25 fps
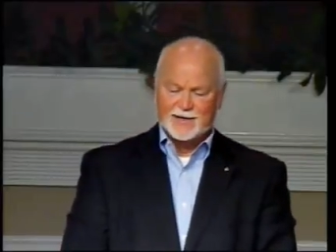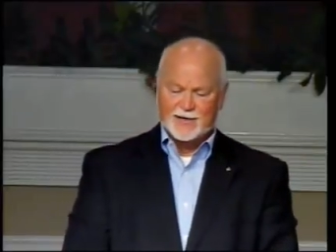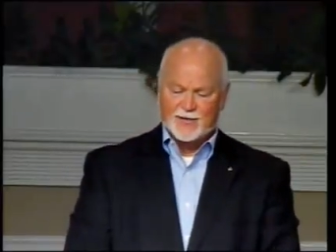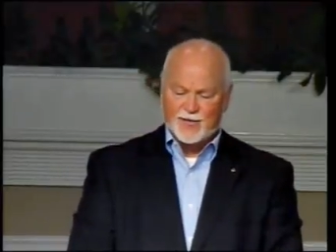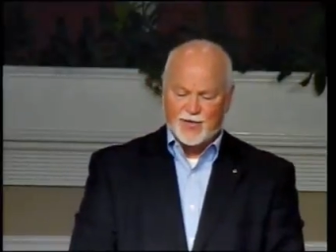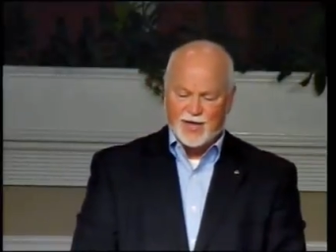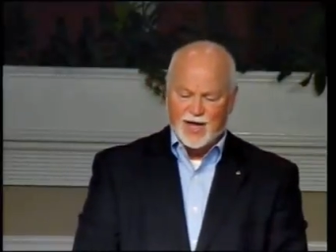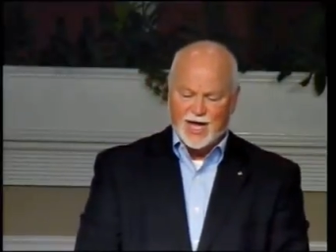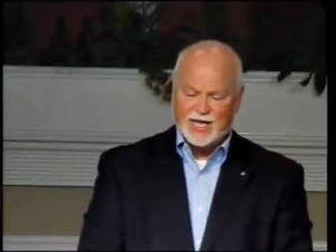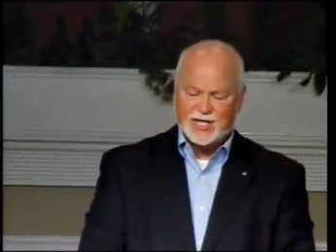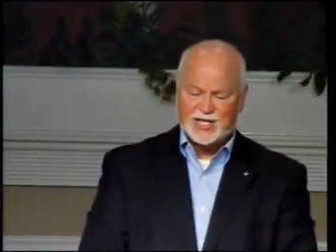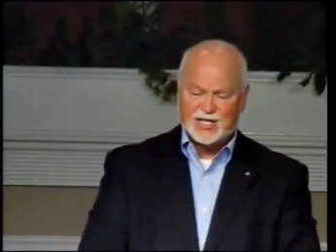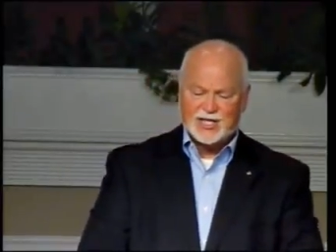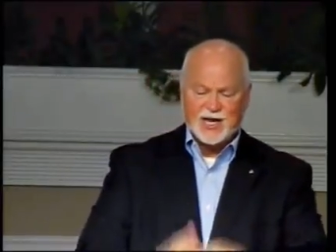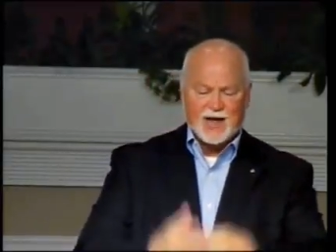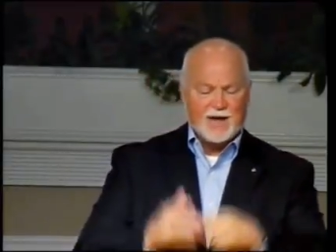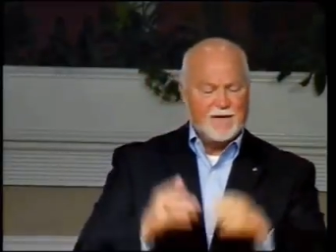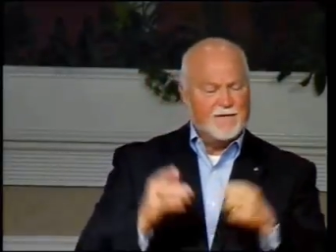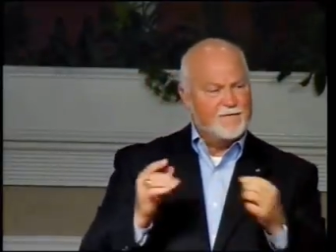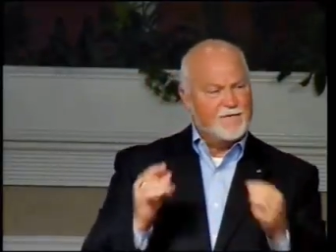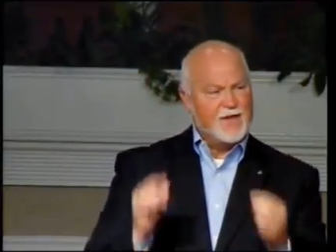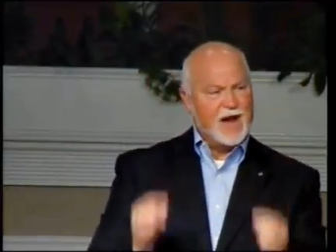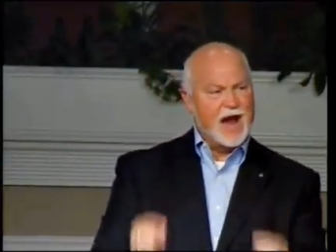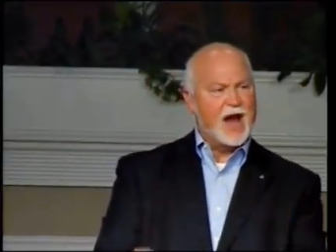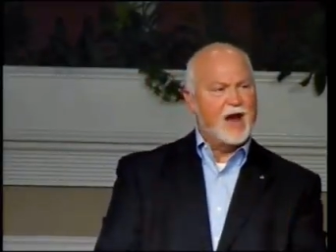this
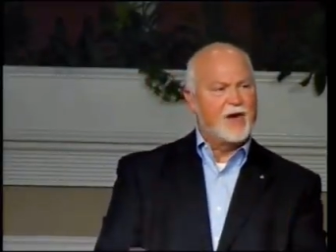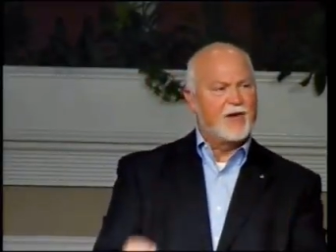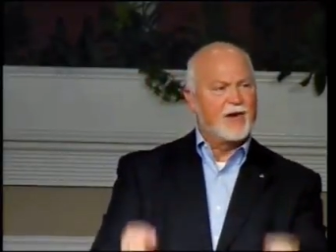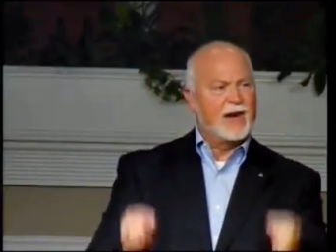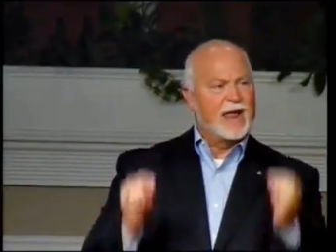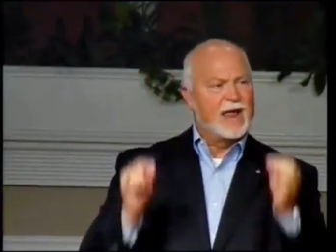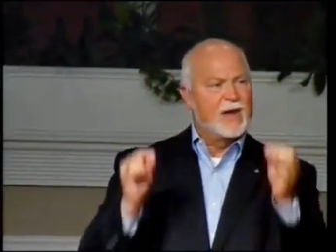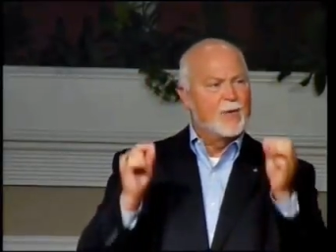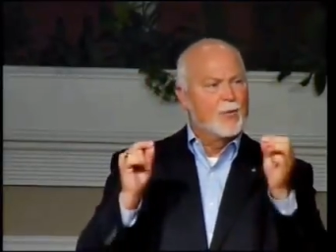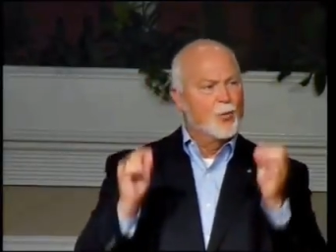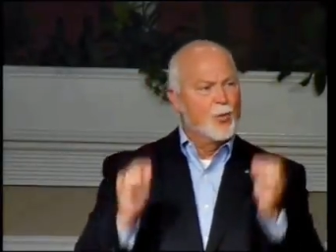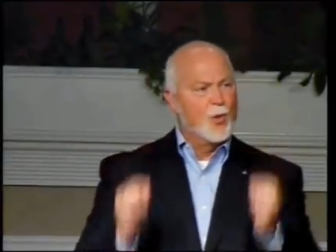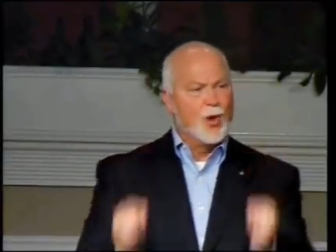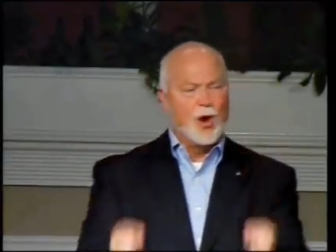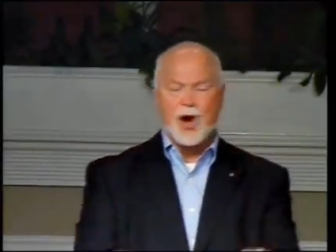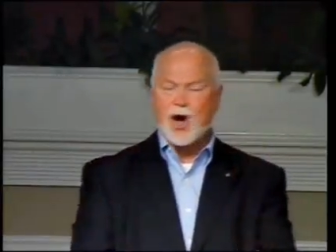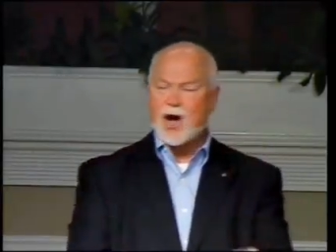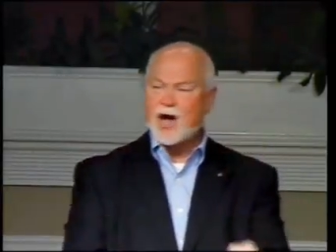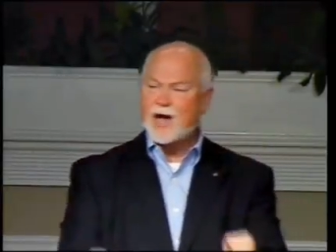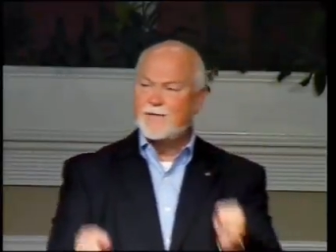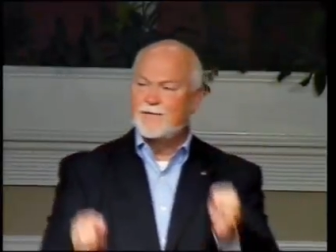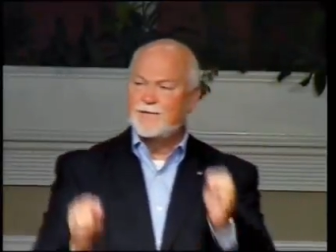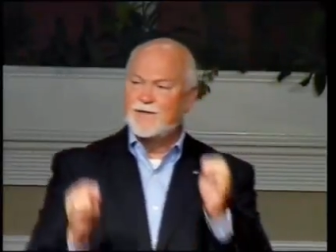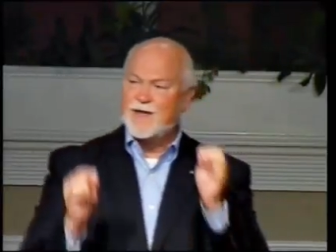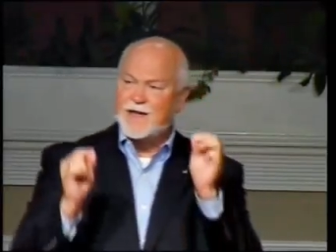very
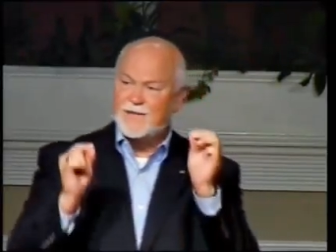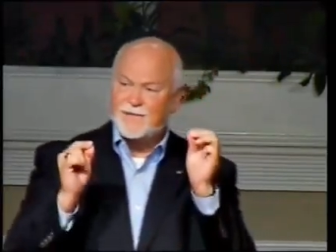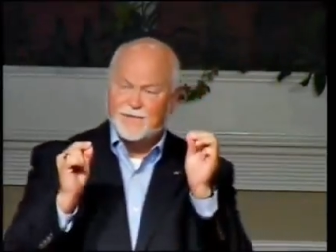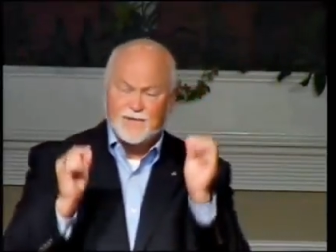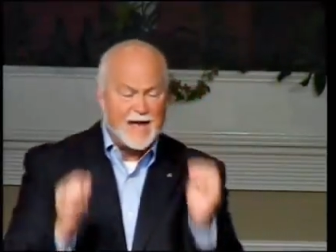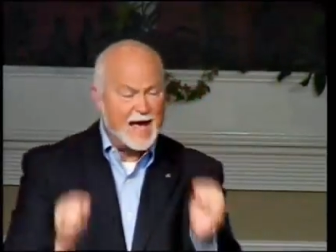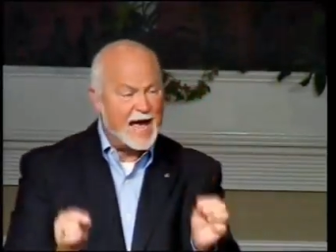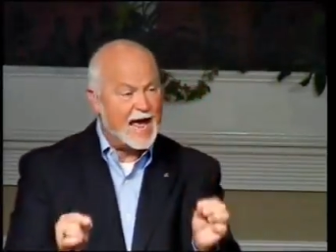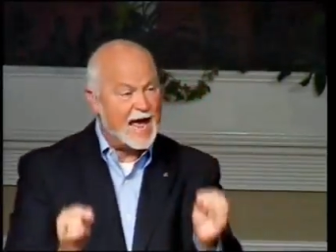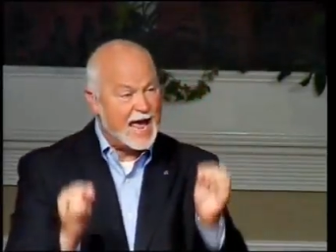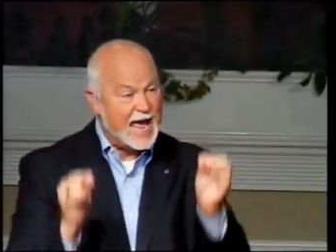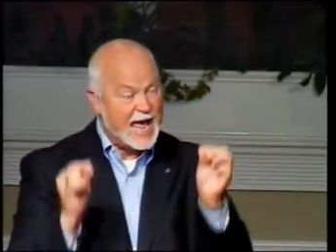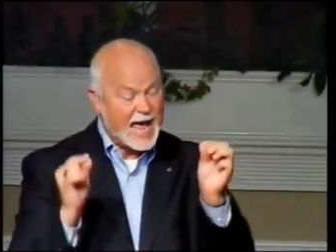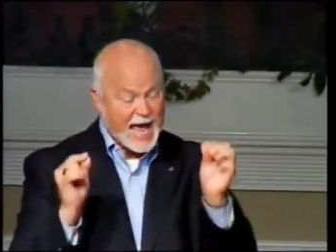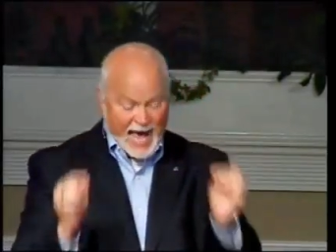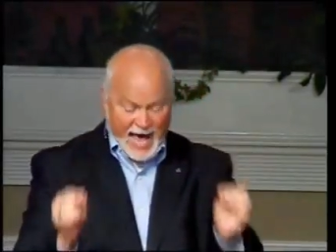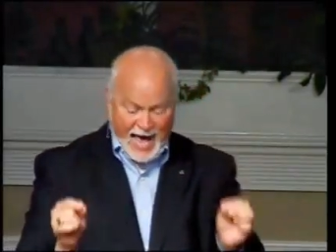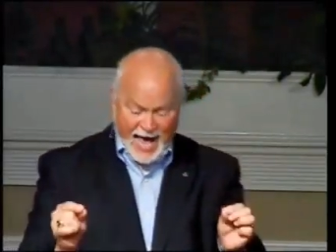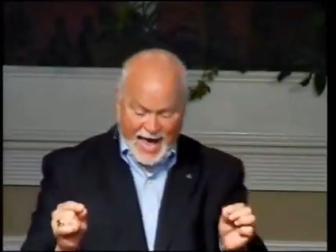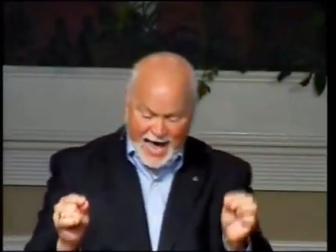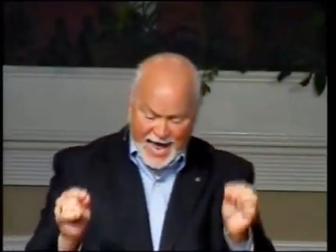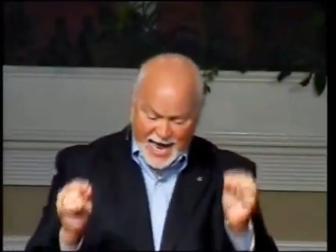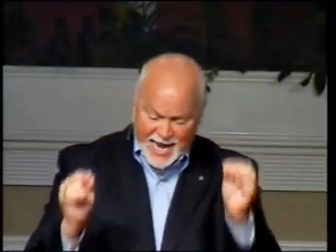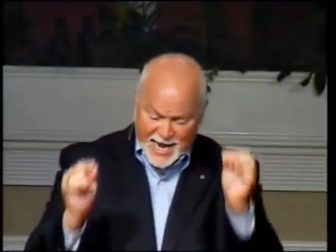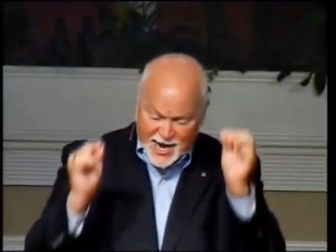one that they
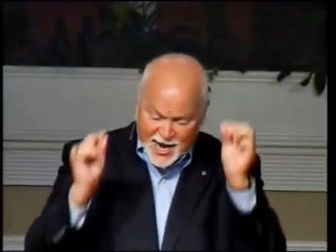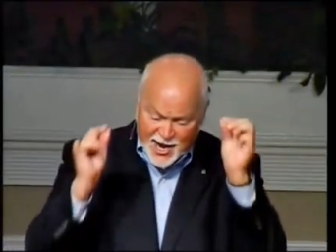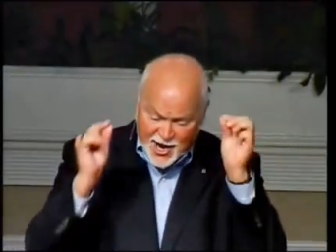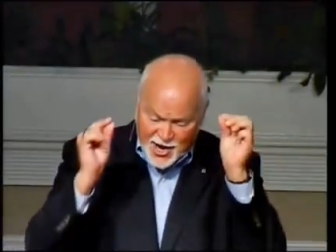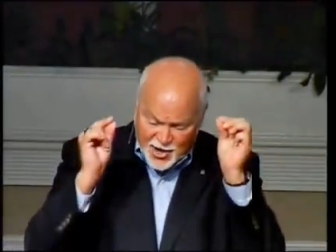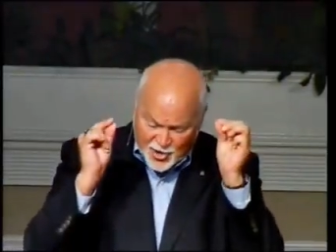had